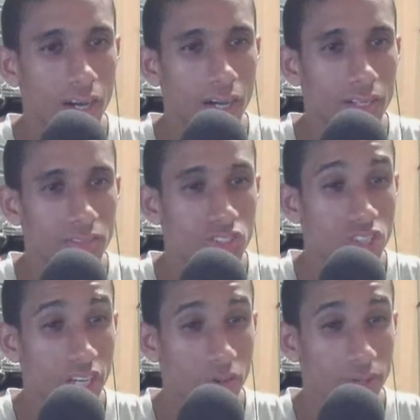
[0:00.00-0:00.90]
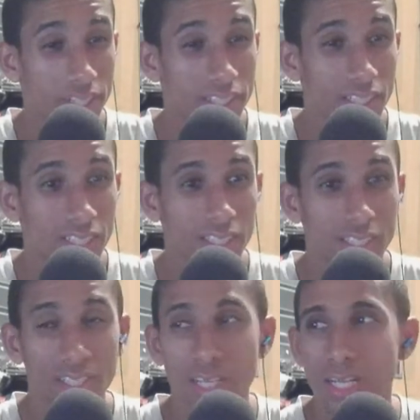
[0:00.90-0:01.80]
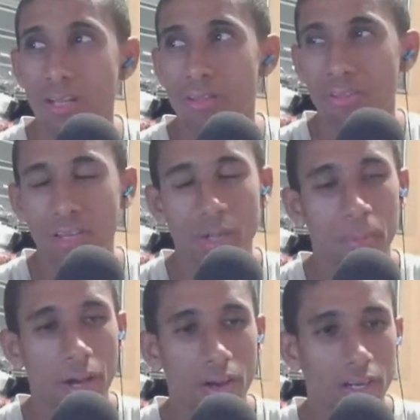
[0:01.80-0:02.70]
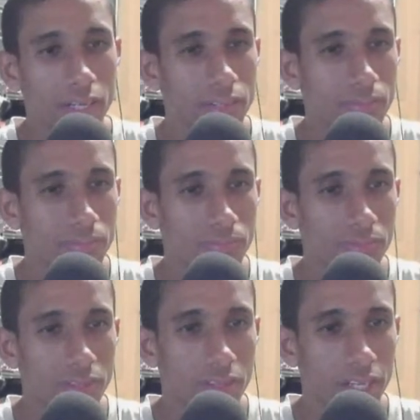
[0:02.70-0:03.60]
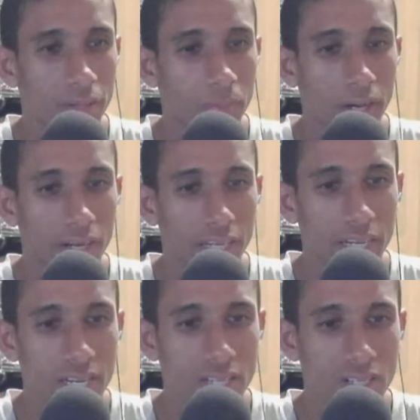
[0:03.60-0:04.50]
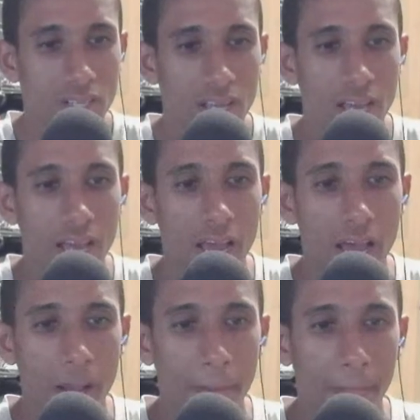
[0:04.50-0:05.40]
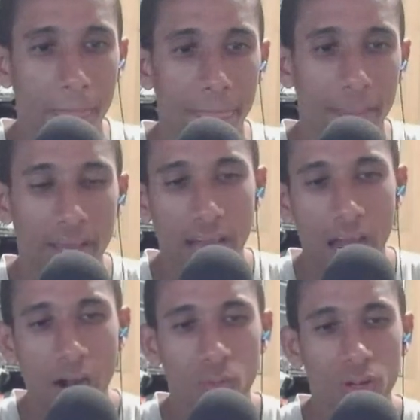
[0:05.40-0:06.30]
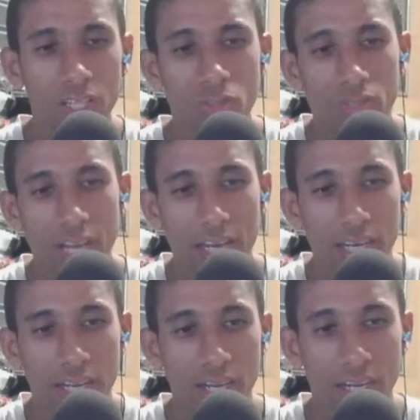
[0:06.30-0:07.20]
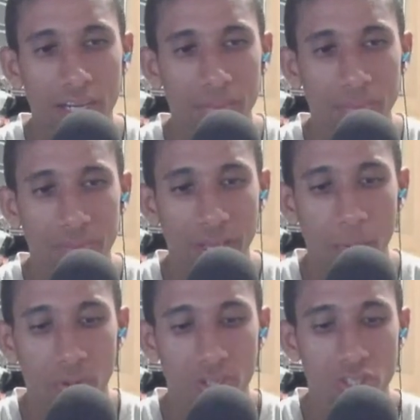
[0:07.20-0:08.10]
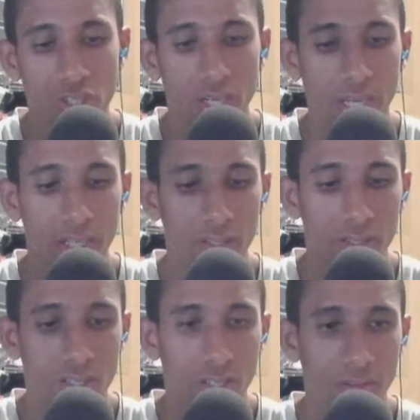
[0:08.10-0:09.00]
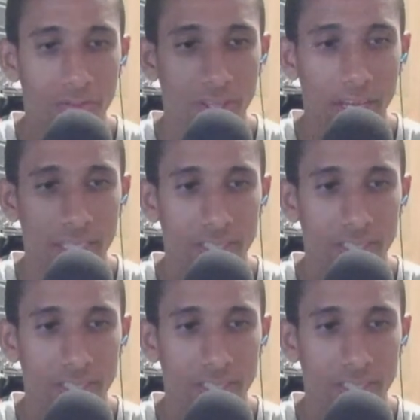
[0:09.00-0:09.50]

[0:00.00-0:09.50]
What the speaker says: generation, think about it, because I really do not appreciate the stuff that